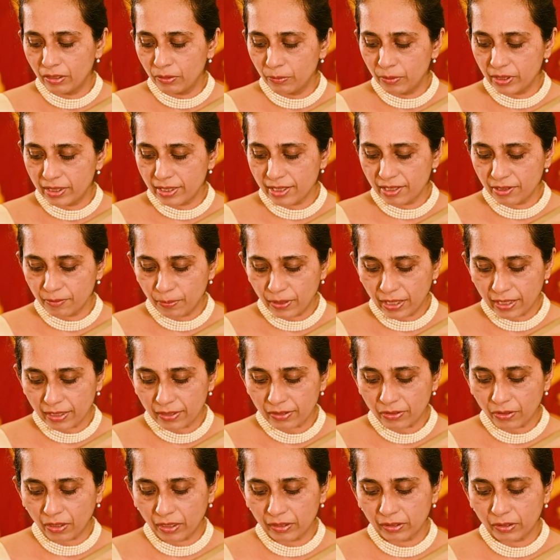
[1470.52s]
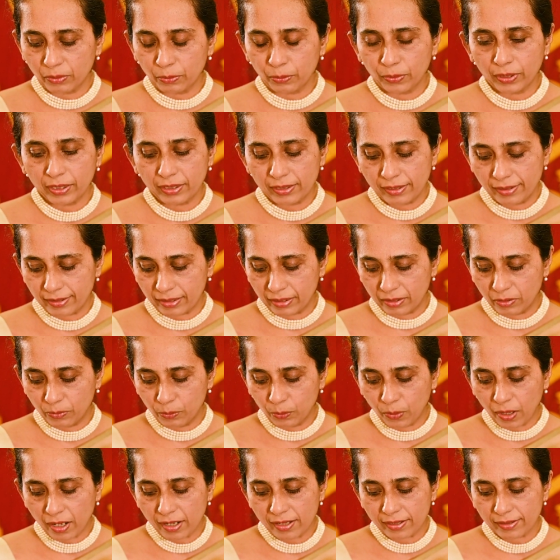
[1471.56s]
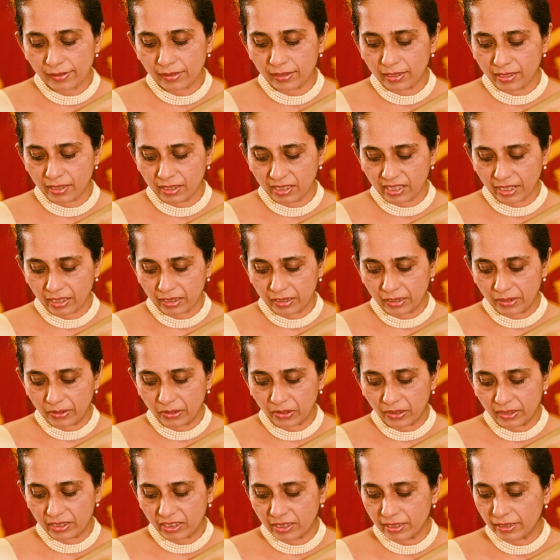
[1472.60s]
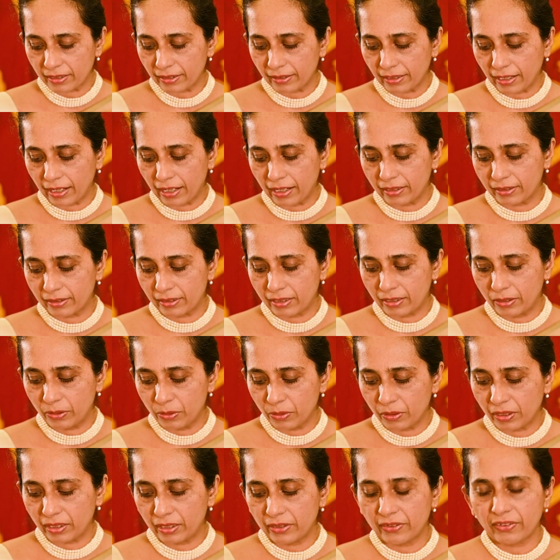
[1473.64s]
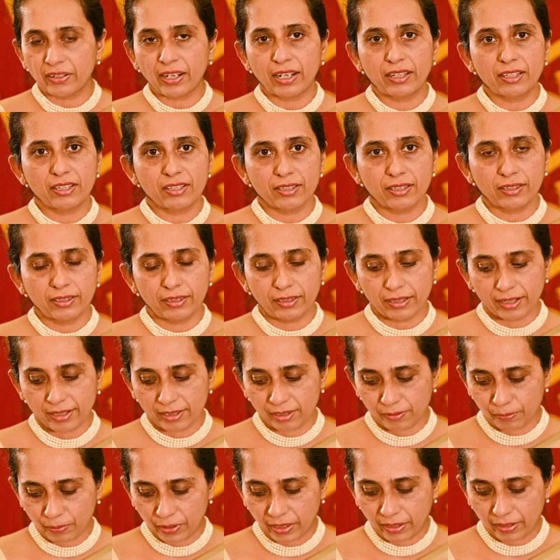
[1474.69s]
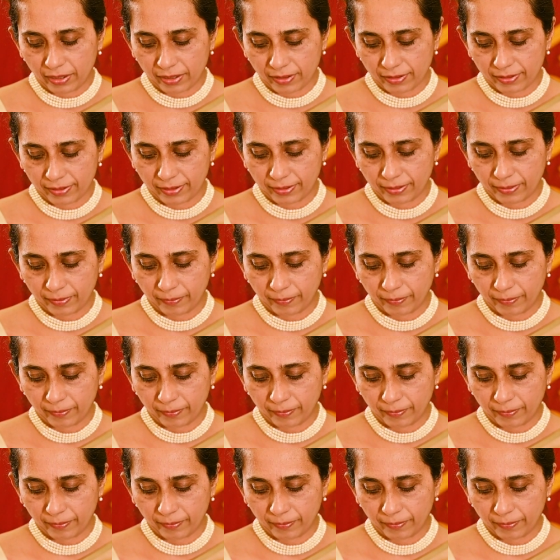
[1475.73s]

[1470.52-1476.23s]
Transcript: which is based on the world's advanced technology and the local traditional experience.